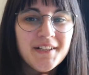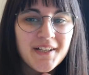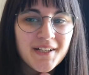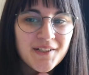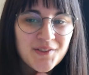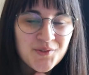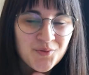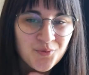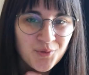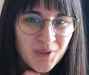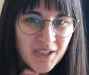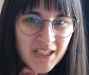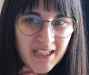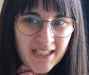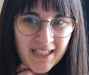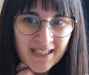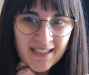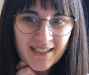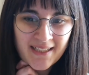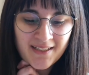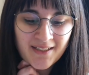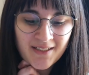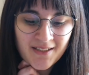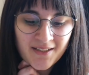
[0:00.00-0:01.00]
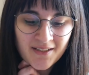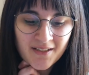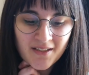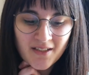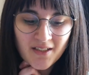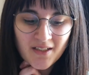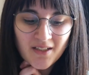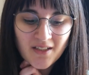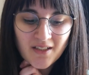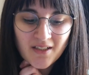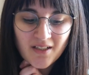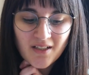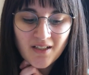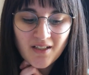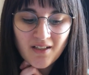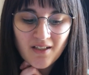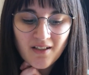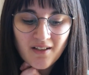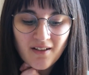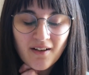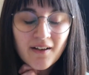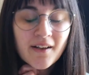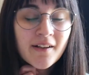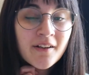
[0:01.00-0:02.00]
nice weekend
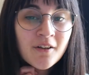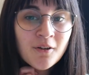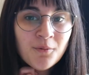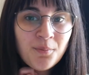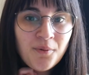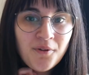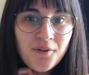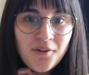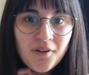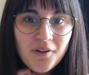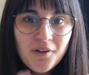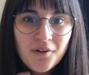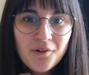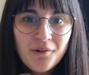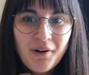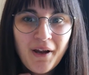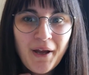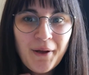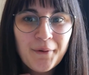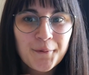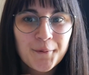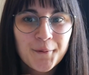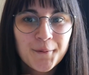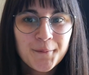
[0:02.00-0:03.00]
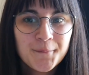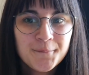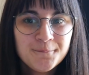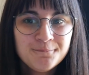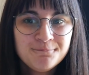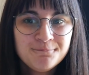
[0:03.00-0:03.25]
and hope to see you around.